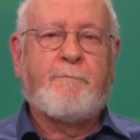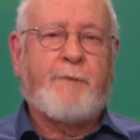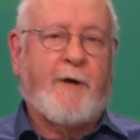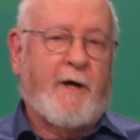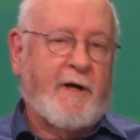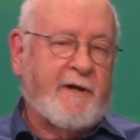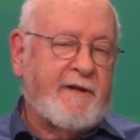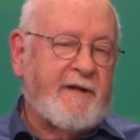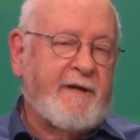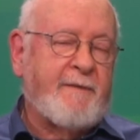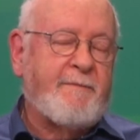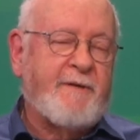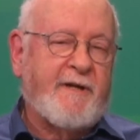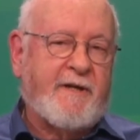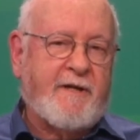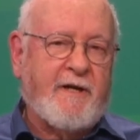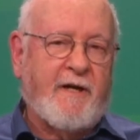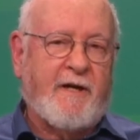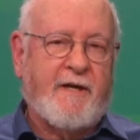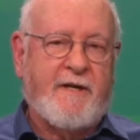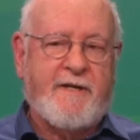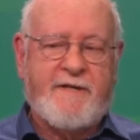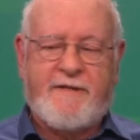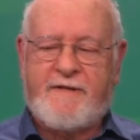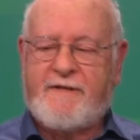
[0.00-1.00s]
partly
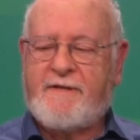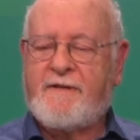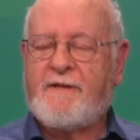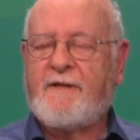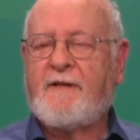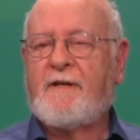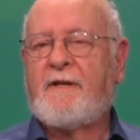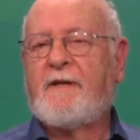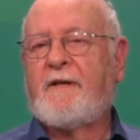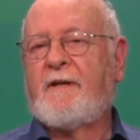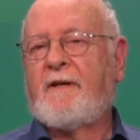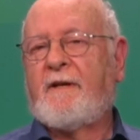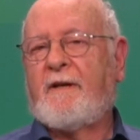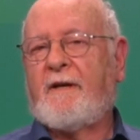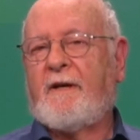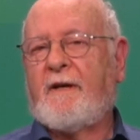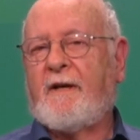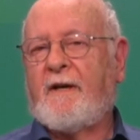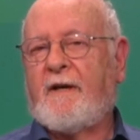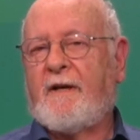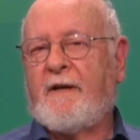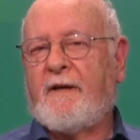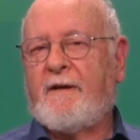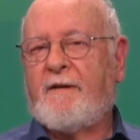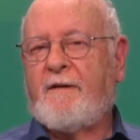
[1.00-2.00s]
because
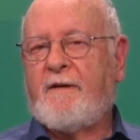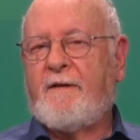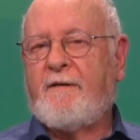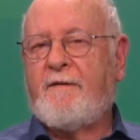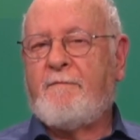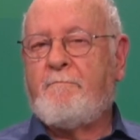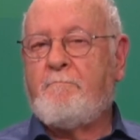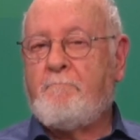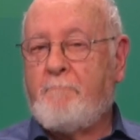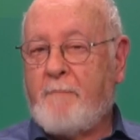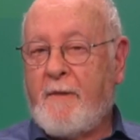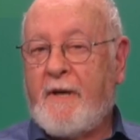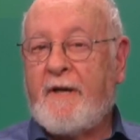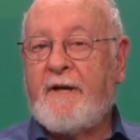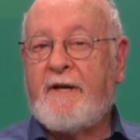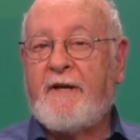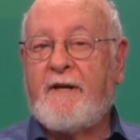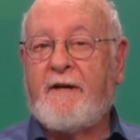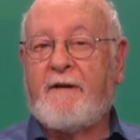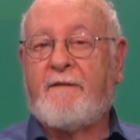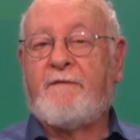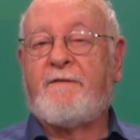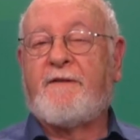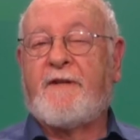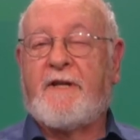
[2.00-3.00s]

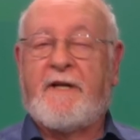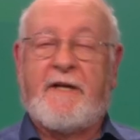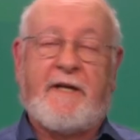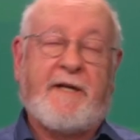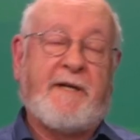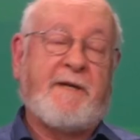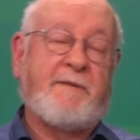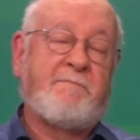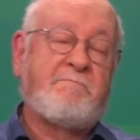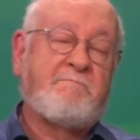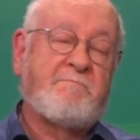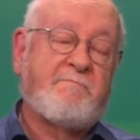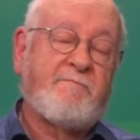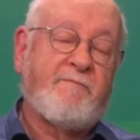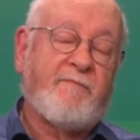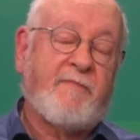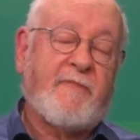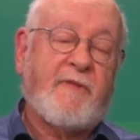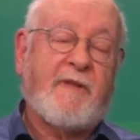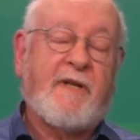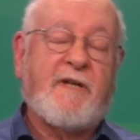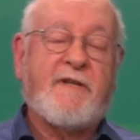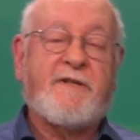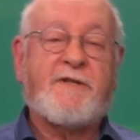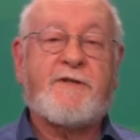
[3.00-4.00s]
many of the
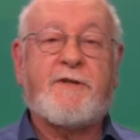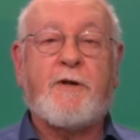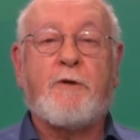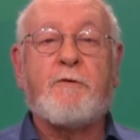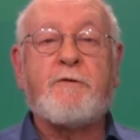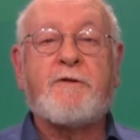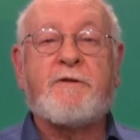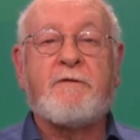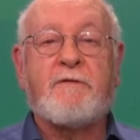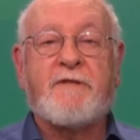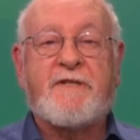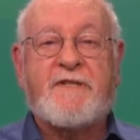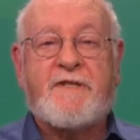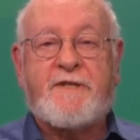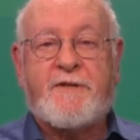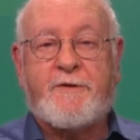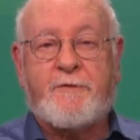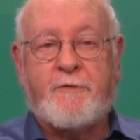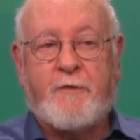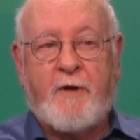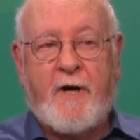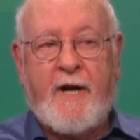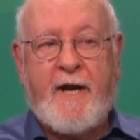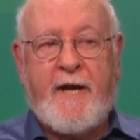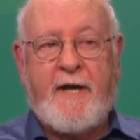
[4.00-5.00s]
social
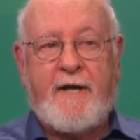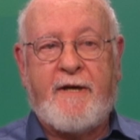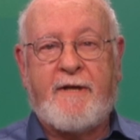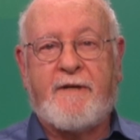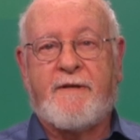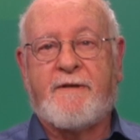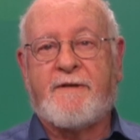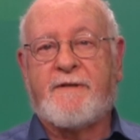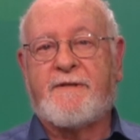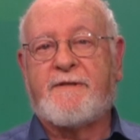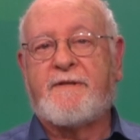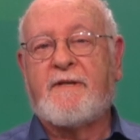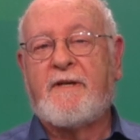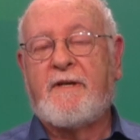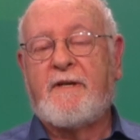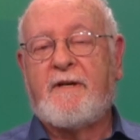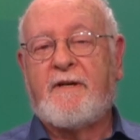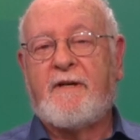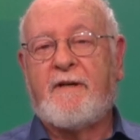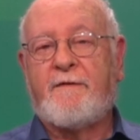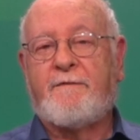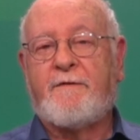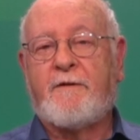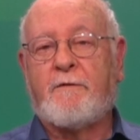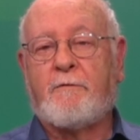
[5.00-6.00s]
strains,
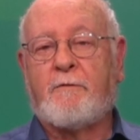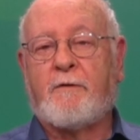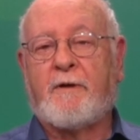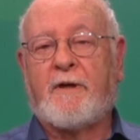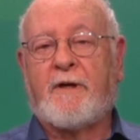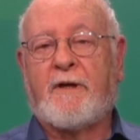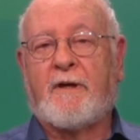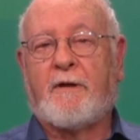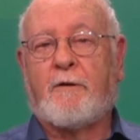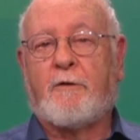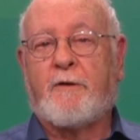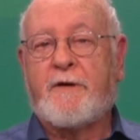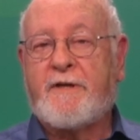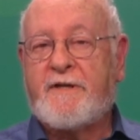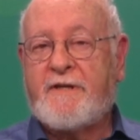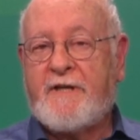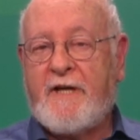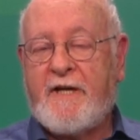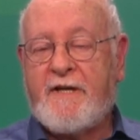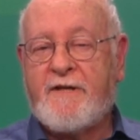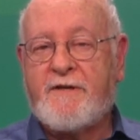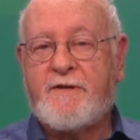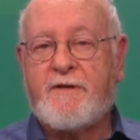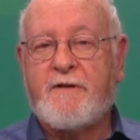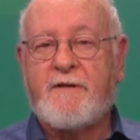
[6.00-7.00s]
if you will, or
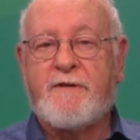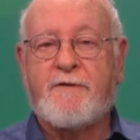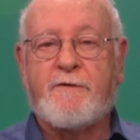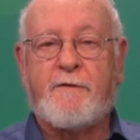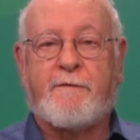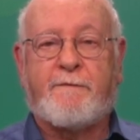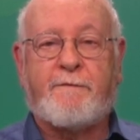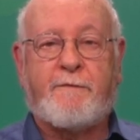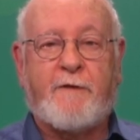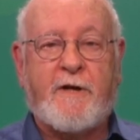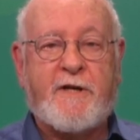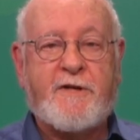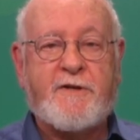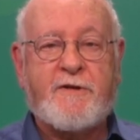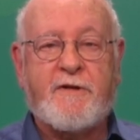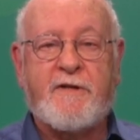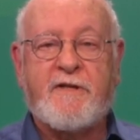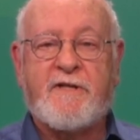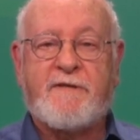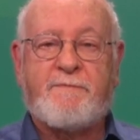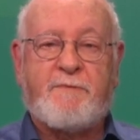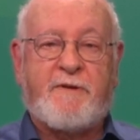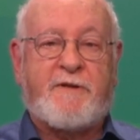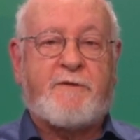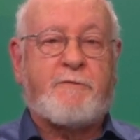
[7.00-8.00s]
tensions or
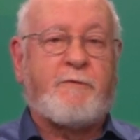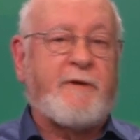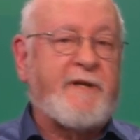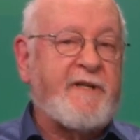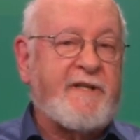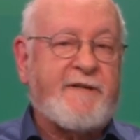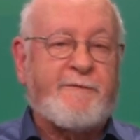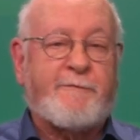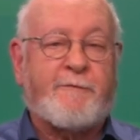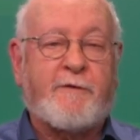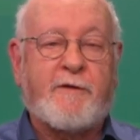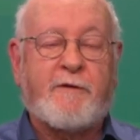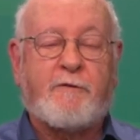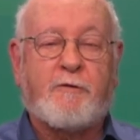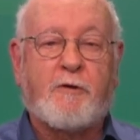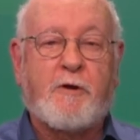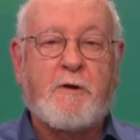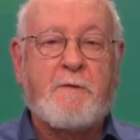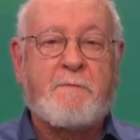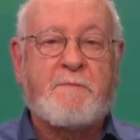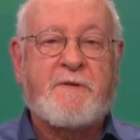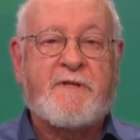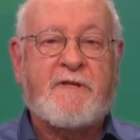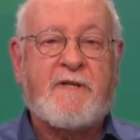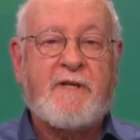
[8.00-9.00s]
frictions between different
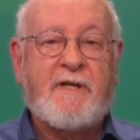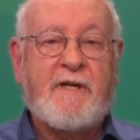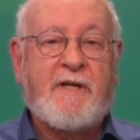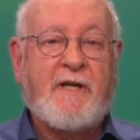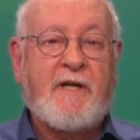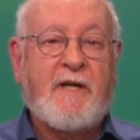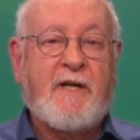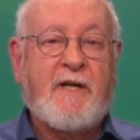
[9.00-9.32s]
groups